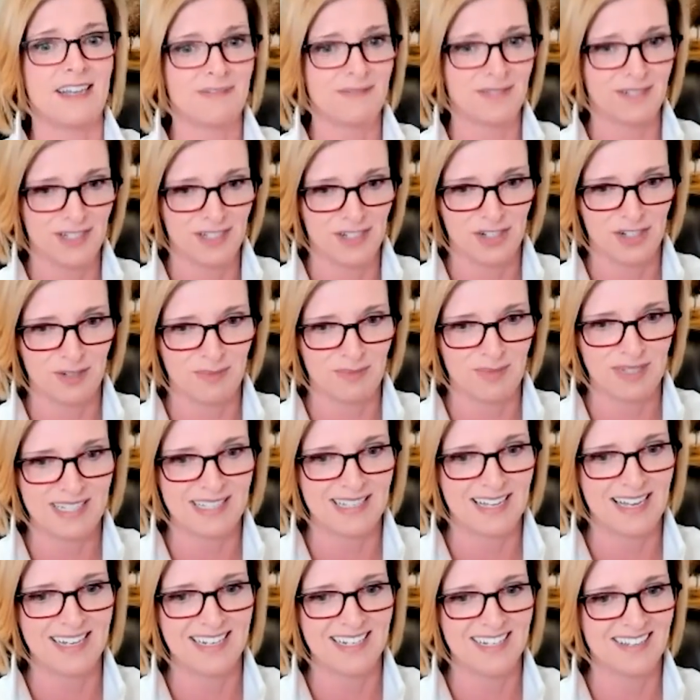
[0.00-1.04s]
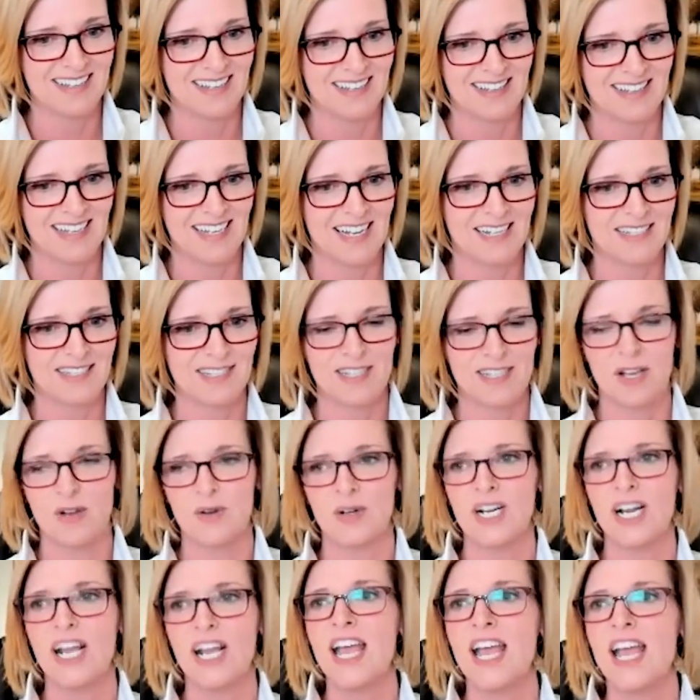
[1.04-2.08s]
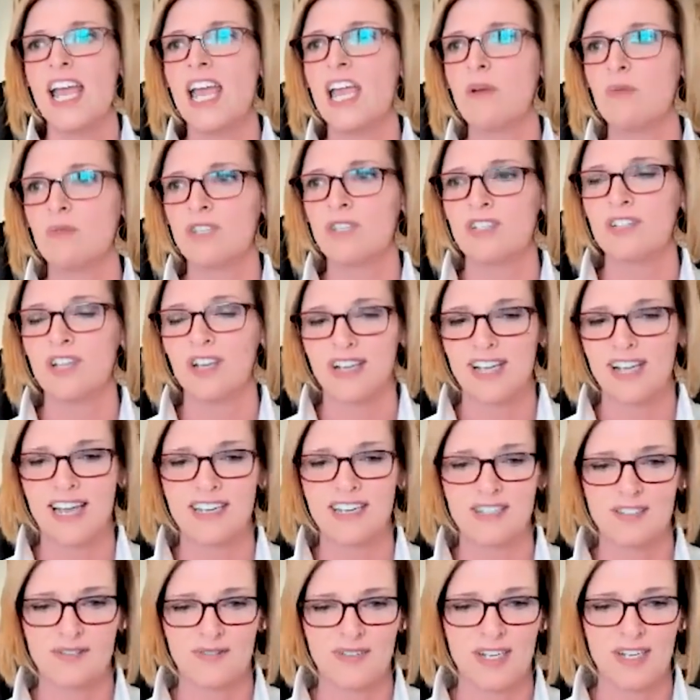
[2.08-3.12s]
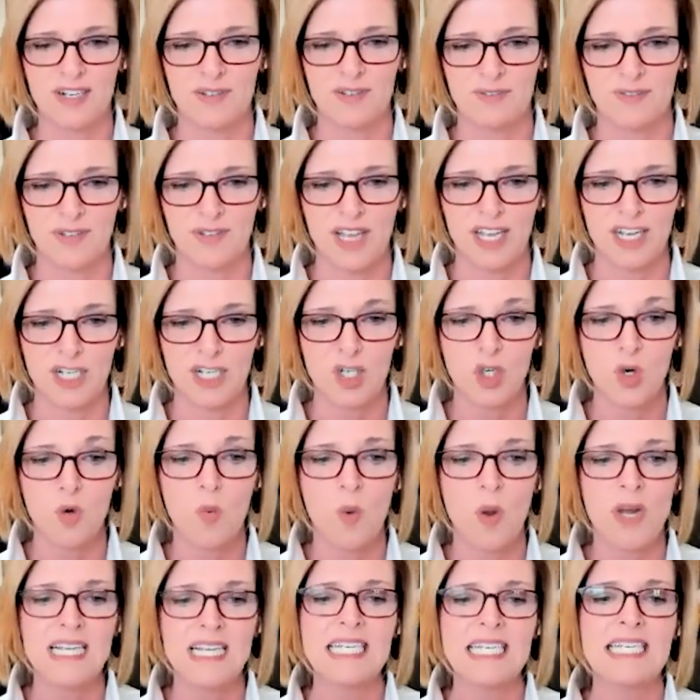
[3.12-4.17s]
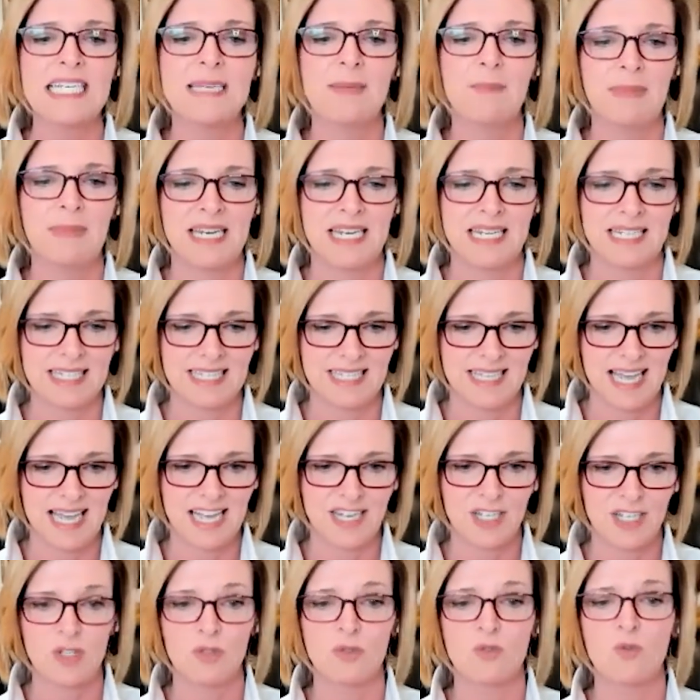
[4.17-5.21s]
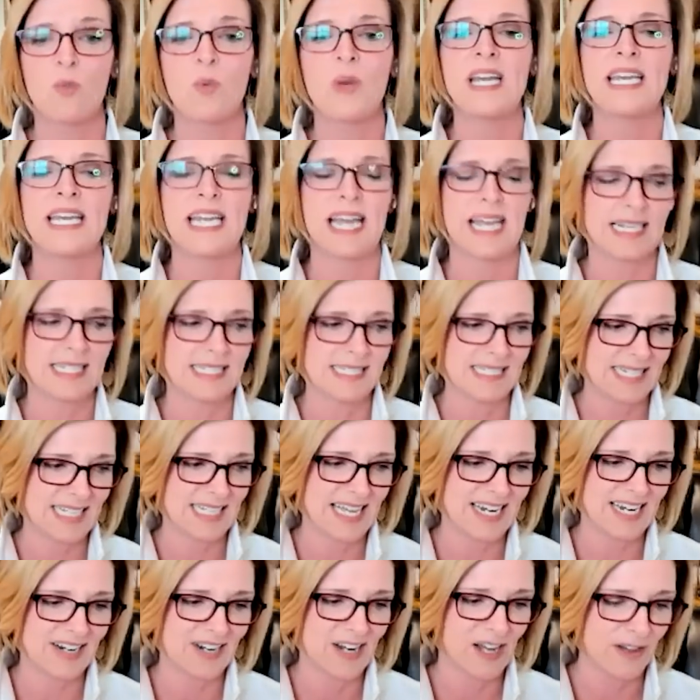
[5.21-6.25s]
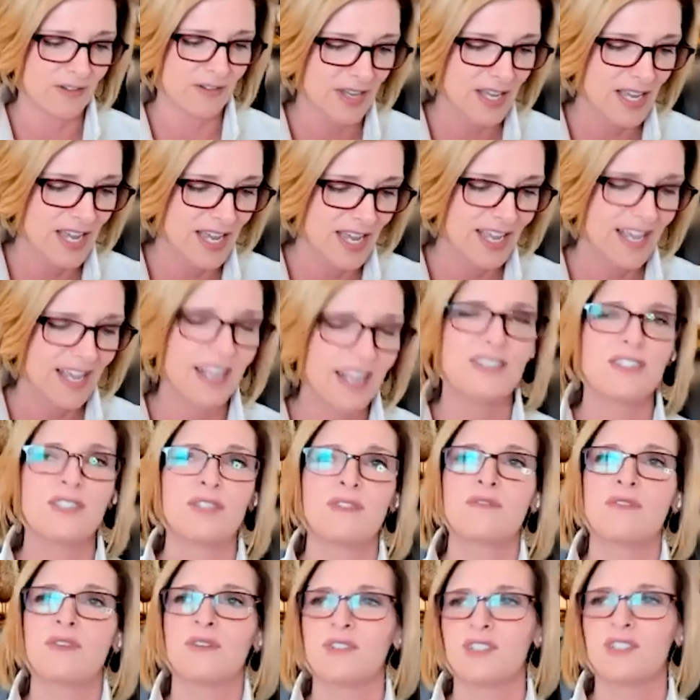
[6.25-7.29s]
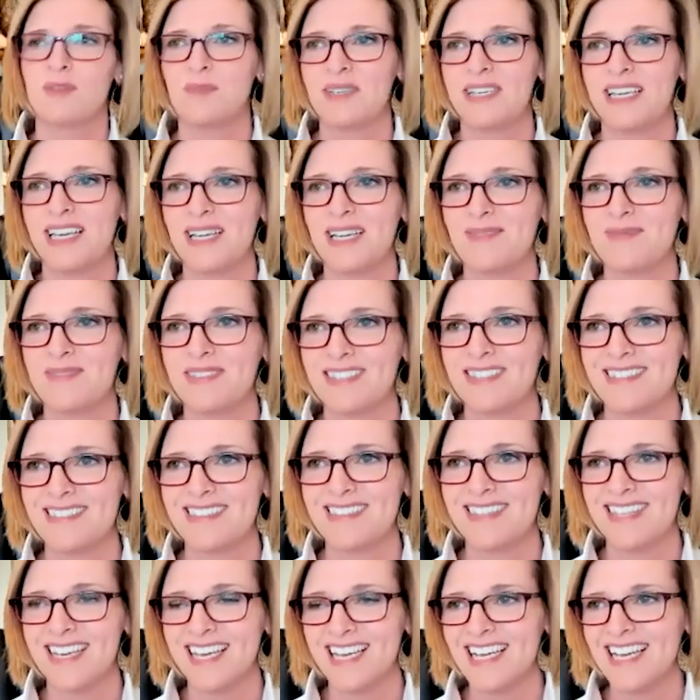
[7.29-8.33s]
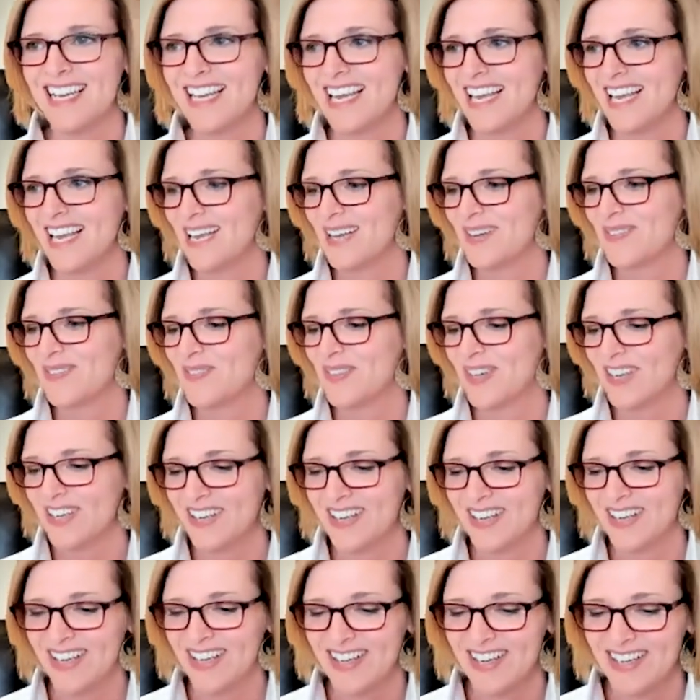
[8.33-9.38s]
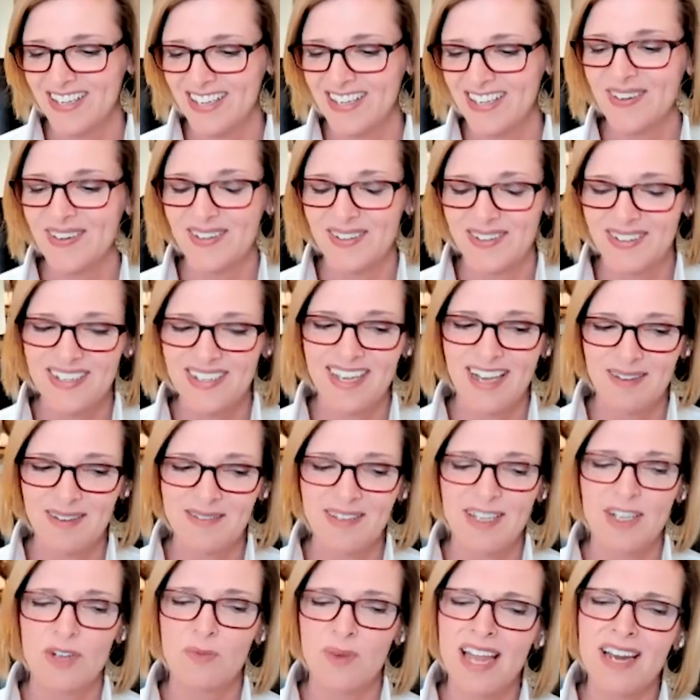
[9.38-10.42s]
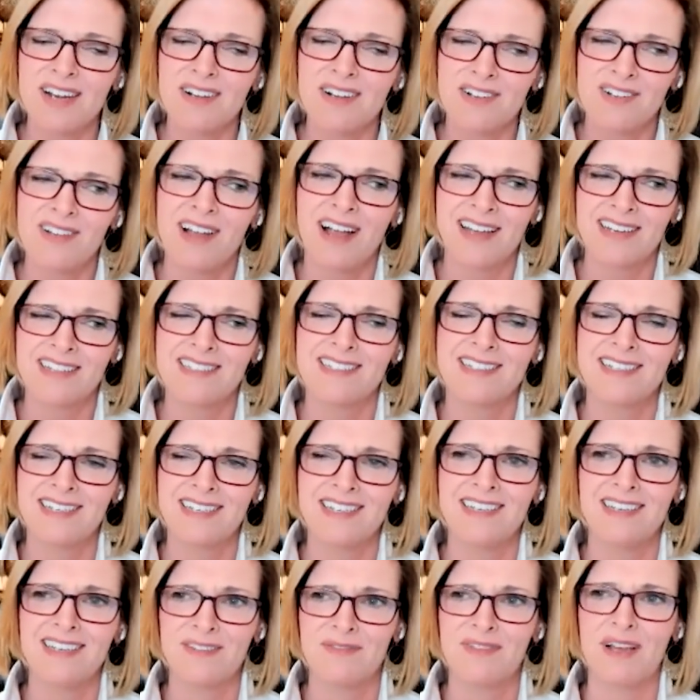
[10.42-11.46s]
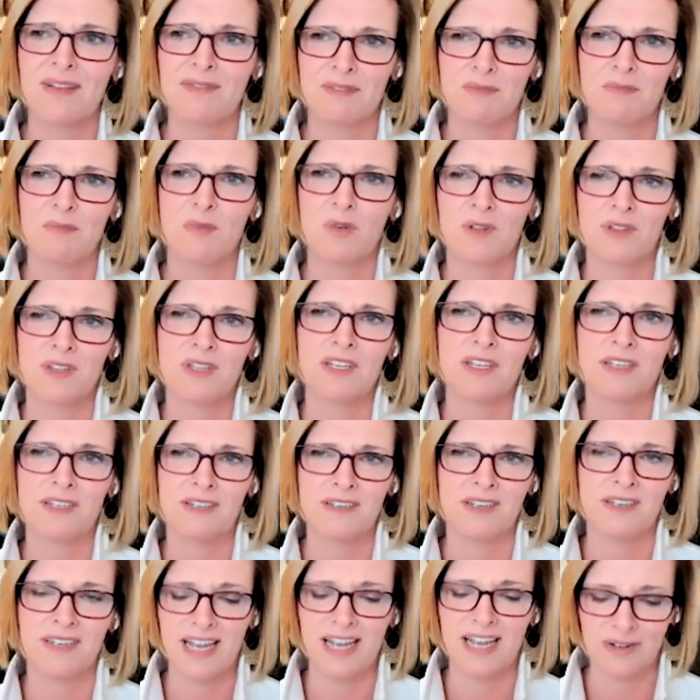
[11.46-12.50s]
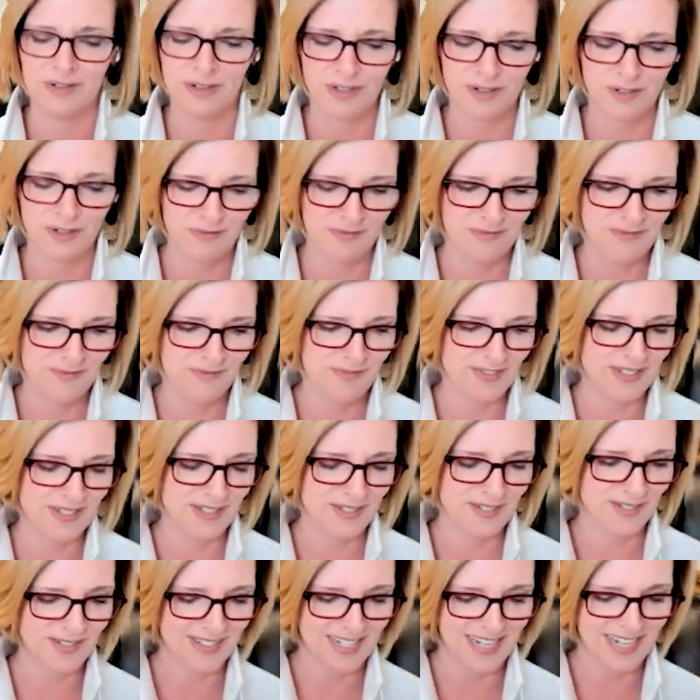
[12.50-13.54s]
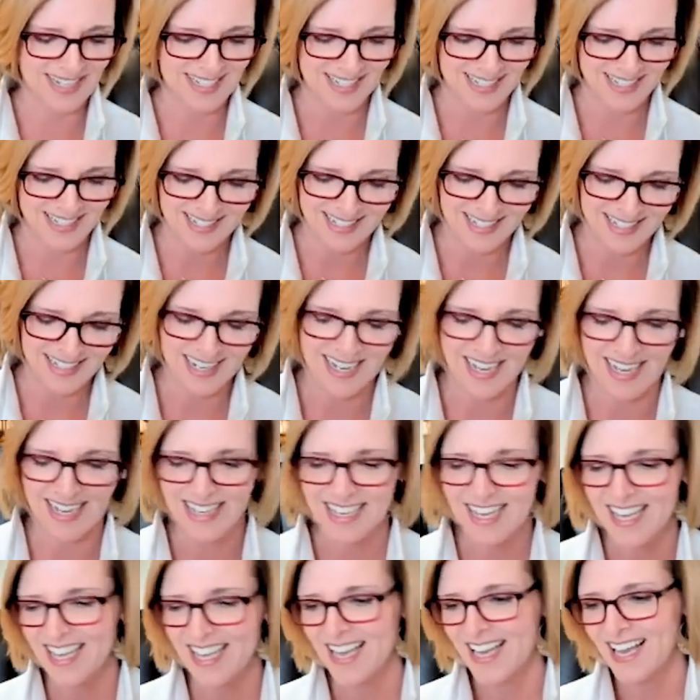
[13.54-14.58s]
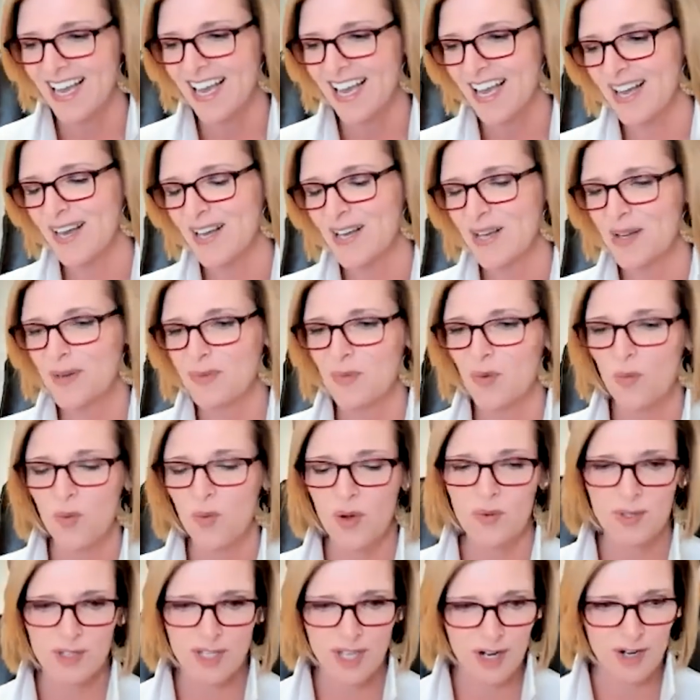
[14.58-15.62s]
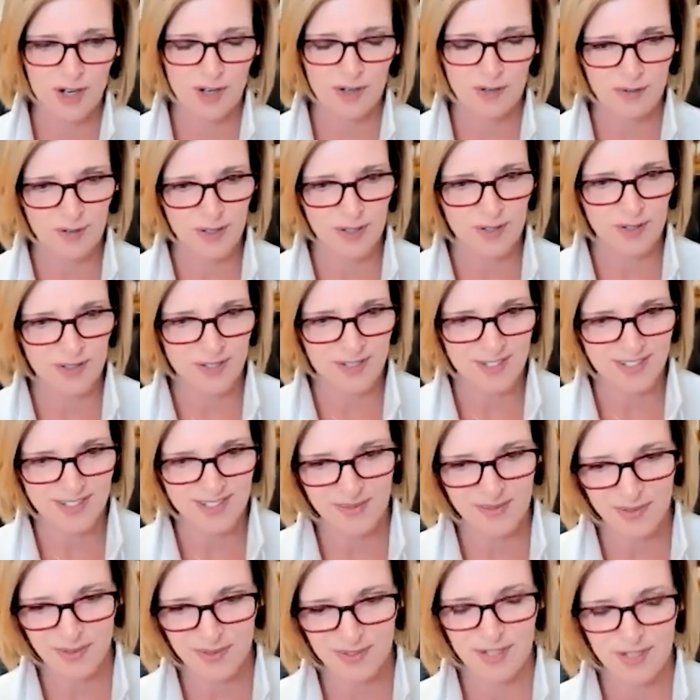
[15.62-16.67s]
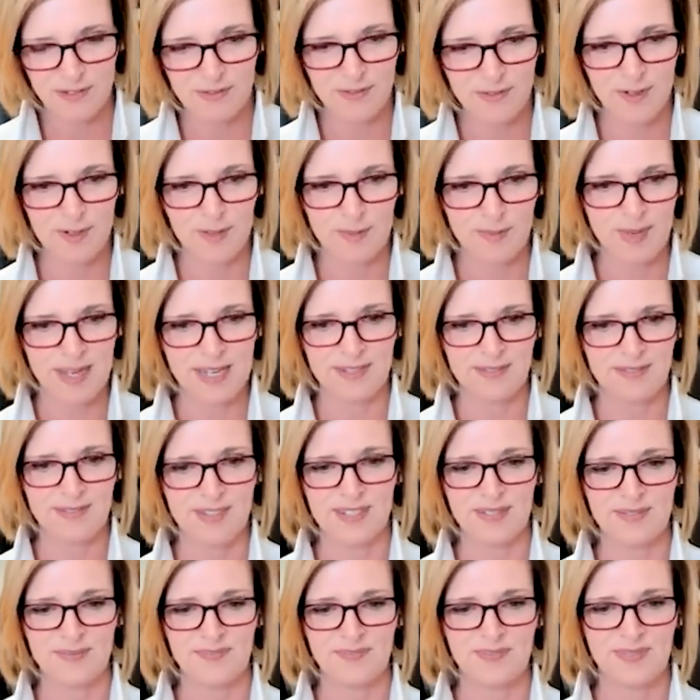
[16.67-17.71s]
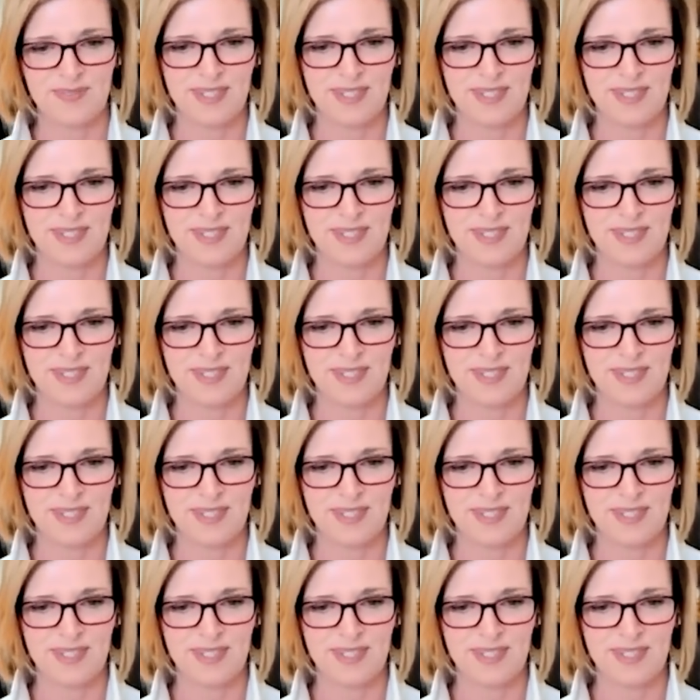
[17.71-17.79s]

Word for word: definitely should be sliding that thing on slower. Right. It was stuck on his finger for like 20 minutes. They had to use Windex to get it off. And so of course it became this thing, but you know, I'm like, radical honesty involves more than how your physical state is today. What was our first benefit?